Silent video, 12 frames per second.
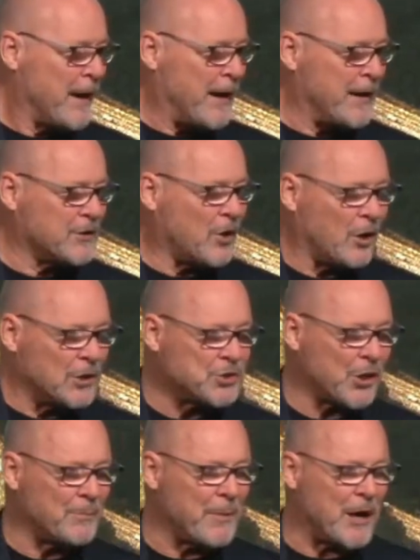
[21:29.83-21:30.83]
I had called
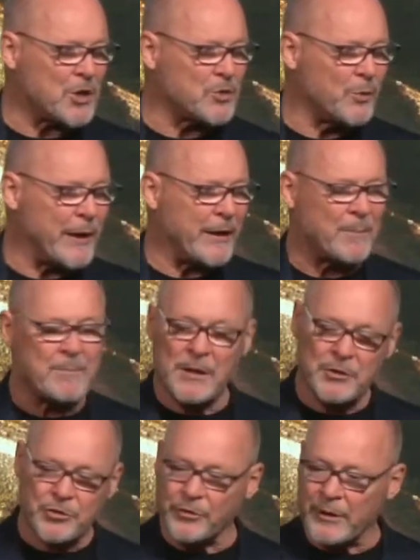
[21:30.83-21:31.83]
John Maxwell. We had a
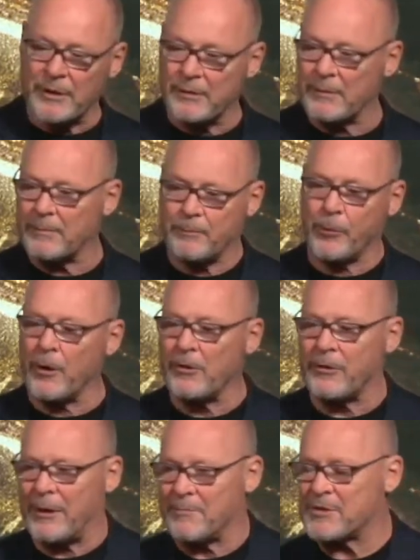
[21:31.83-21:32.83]
mentoring
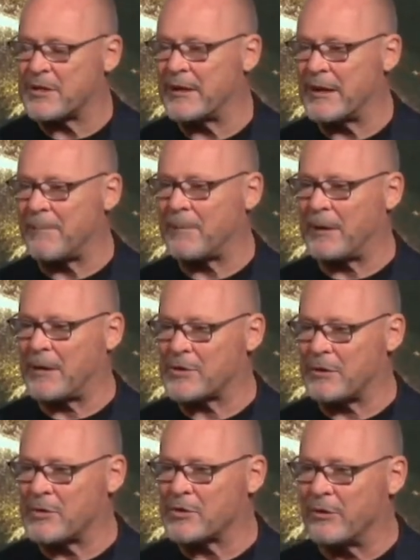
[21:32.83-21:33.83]
program set up. And
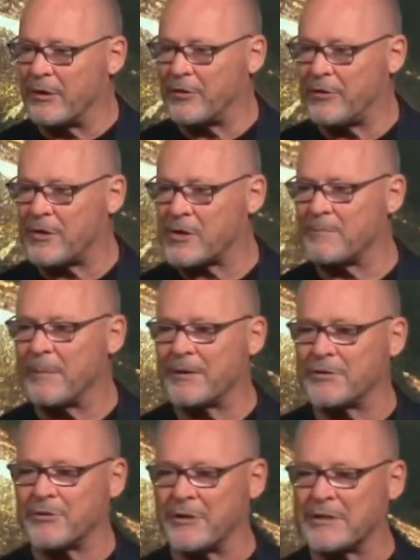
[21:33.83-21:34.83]
as I was going through this
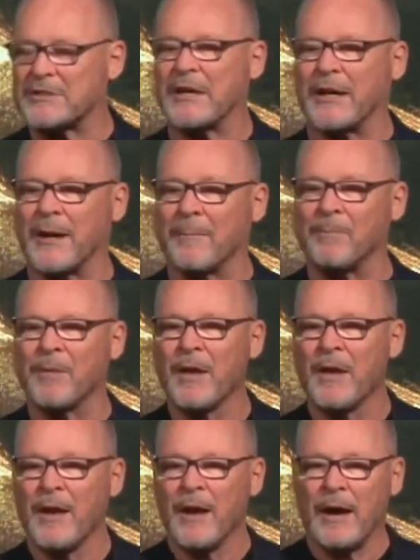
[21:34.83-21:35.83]
mentoring time,
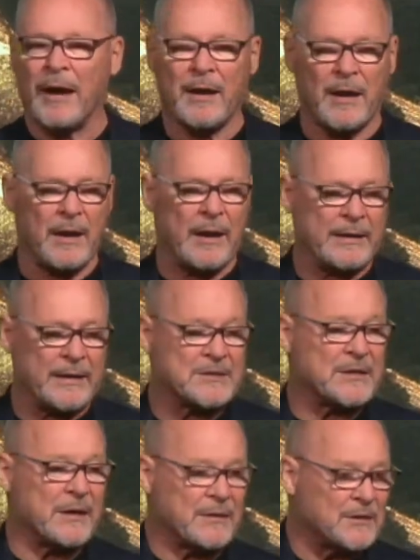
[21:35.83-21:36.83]
I, I get
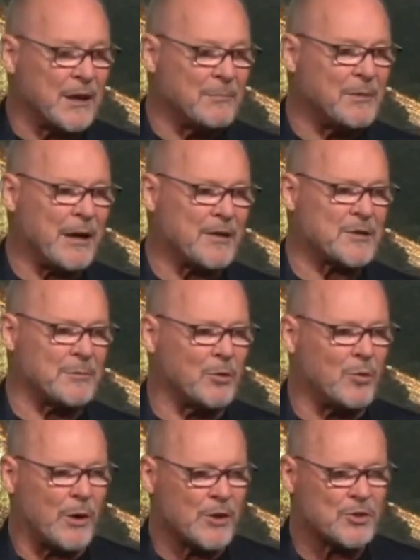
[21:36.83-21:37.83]
to time to ask him
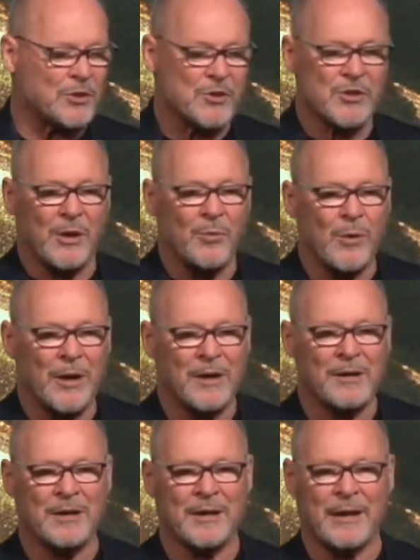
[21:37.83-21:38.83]
questions. So I
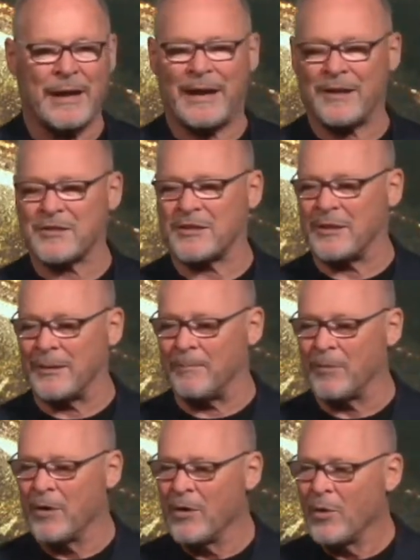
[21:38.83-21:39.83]
wanted to ask him,
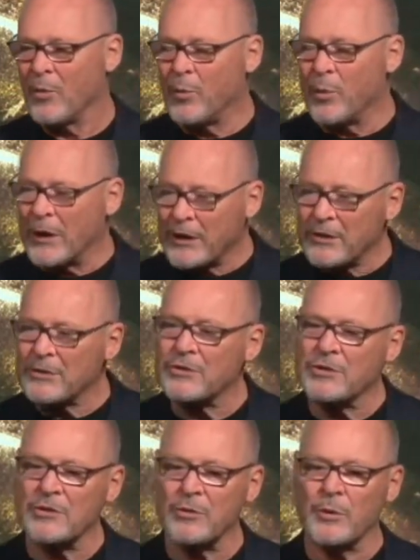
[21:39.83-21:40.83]
what do you
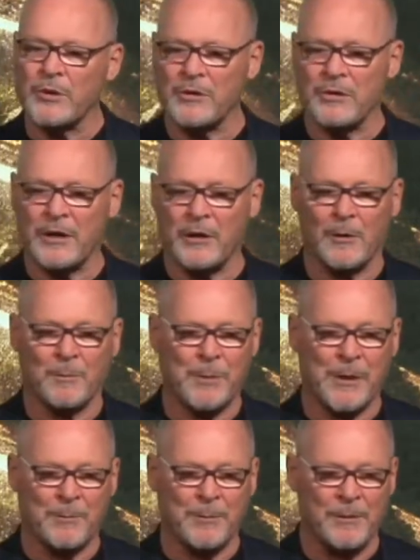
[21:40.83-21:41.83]
do when you help
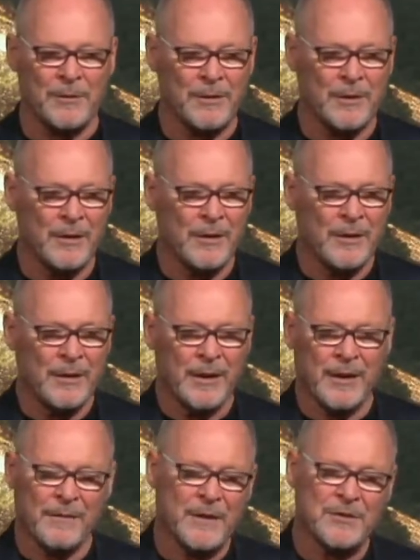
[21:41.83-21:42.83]
people
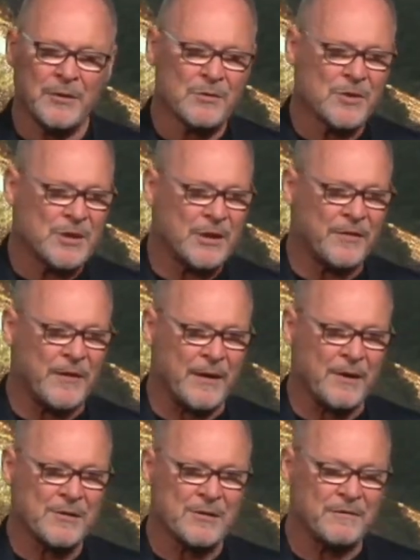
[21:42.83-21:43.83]
and they don't say
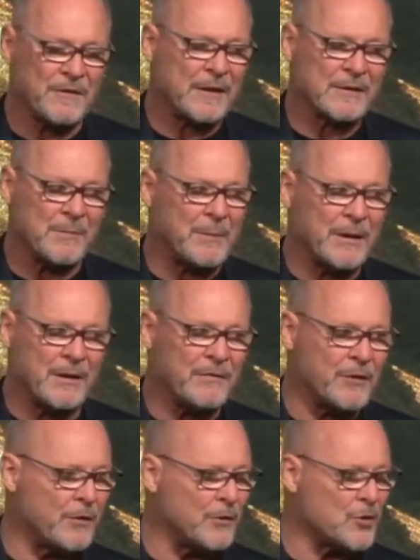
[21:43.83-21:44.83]
thanks? In fact, they might even
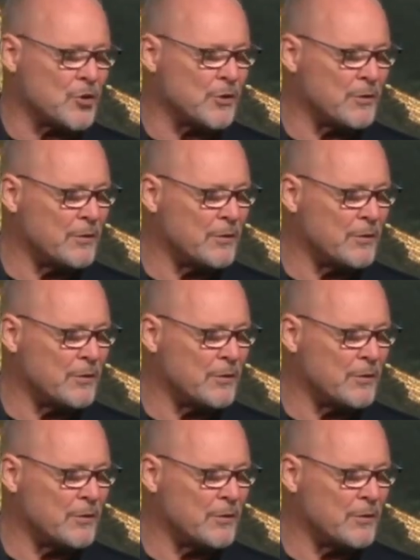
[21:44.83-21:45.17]
hurt you.